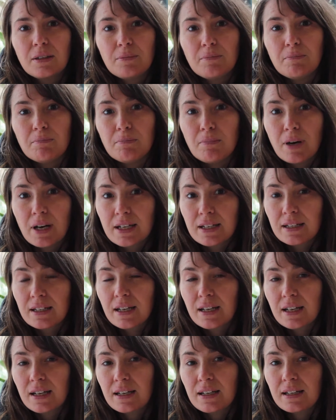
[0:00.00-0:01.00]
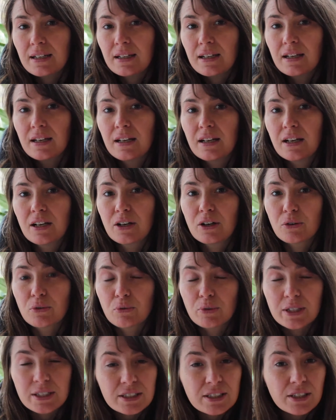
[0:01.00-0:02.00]
Monday,
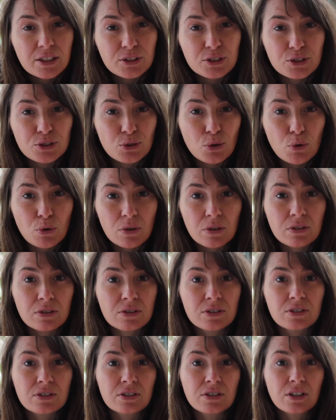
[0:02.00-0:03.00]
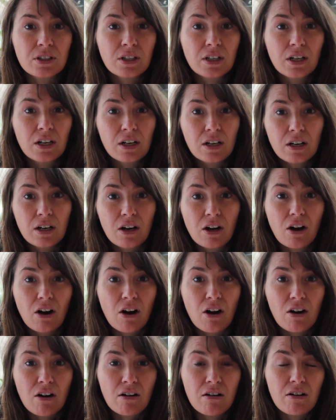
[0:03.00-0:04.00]
retail stores
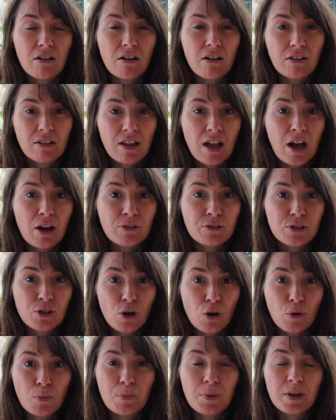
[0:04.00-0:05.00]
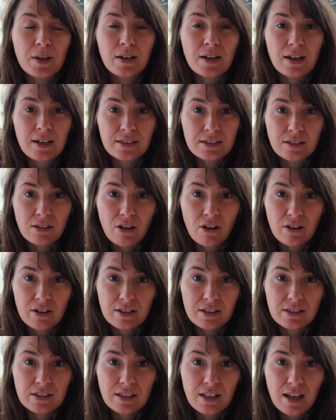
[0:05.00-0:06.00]
are allowed to open as long
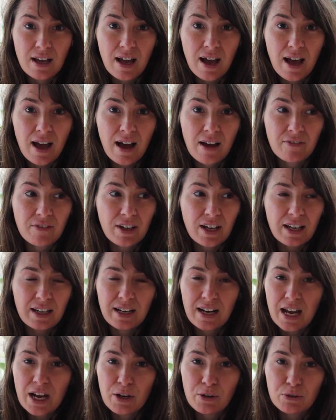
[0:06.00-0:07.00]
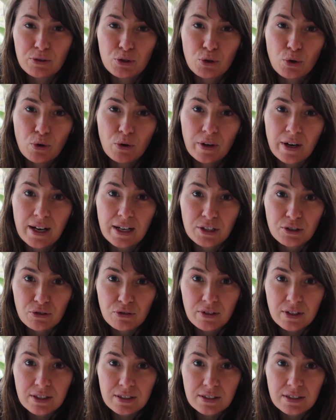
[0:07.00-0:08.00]
as they have an outdoor
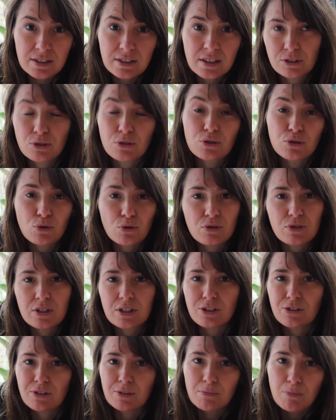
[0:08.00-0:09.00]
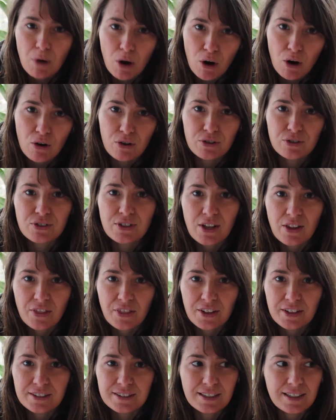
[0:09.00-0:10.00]
entrance. So stores that are in malls and
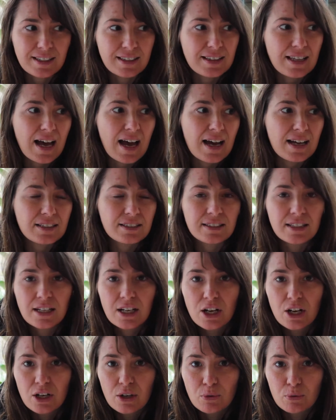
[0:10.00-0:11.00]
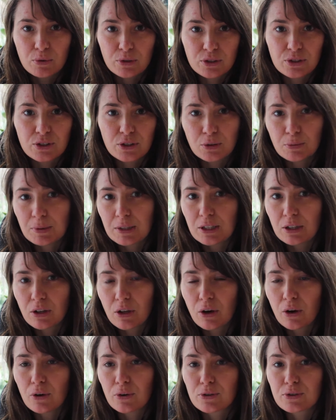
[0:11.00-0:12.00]
things like that will still be
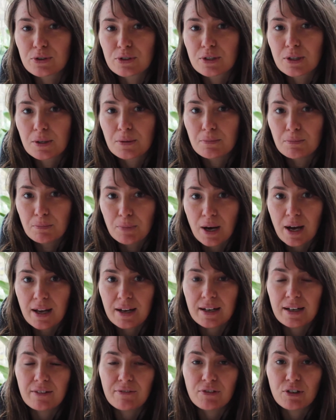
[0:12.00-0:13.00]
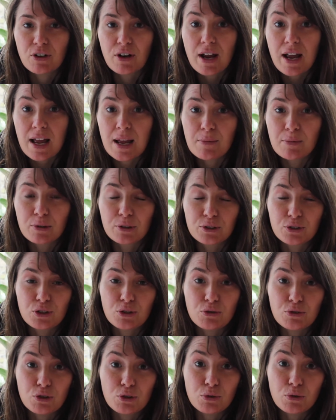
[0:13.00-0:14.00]
closed. But if you're able
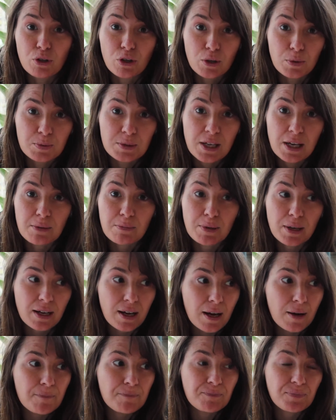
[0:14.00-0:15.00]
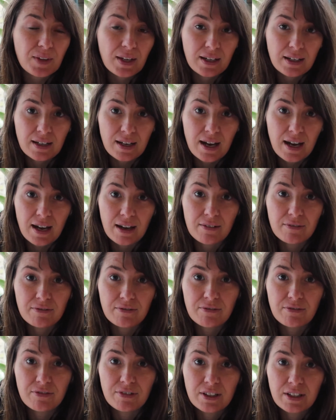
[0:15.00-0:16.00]
to do curbside pickup and
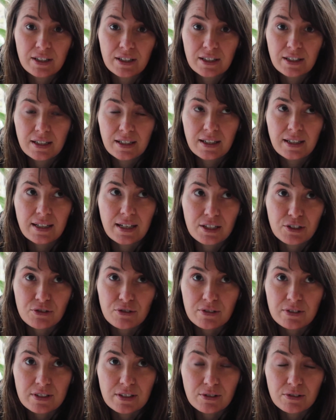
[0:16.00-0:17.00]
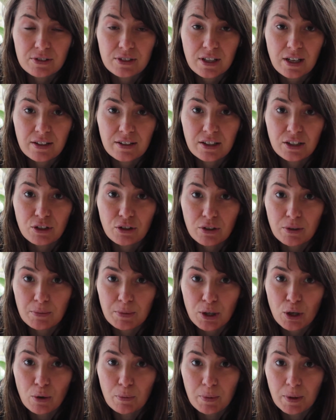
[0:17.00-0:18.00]
have an entrance outside, then you can
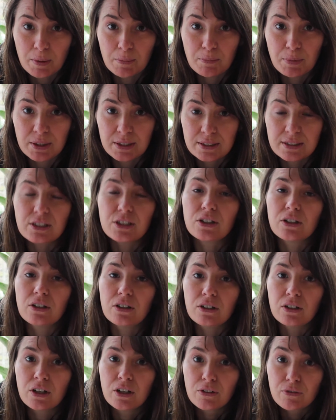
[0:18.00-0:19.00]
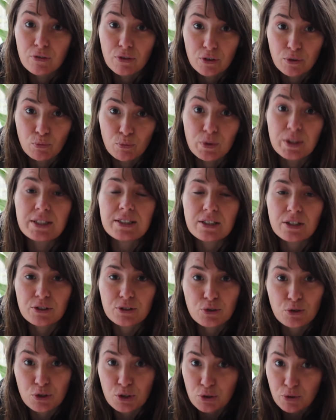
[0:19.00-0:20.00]
be open. But still, for retail
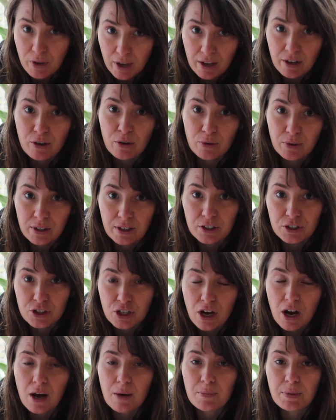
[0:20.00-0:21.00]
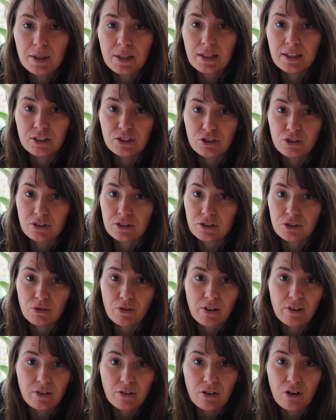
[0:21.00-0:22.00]
stores, you can't go in and shop. It's just
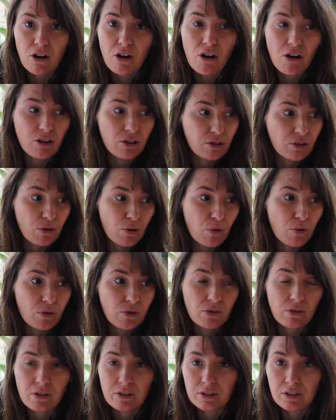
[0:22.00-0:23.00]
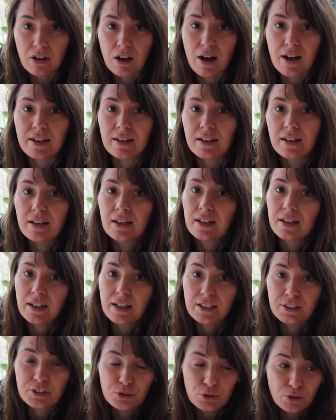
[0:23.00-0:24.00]
you either call or order online
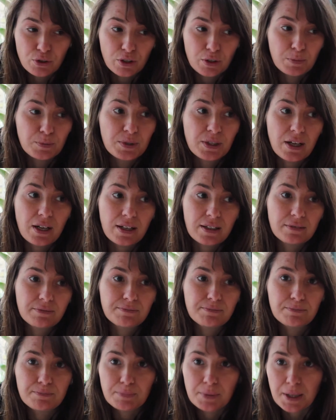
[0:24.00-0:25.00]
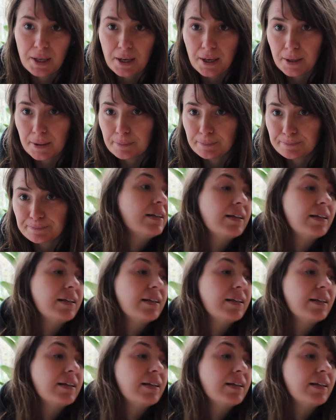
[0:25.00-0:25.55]
and do curbside pickup.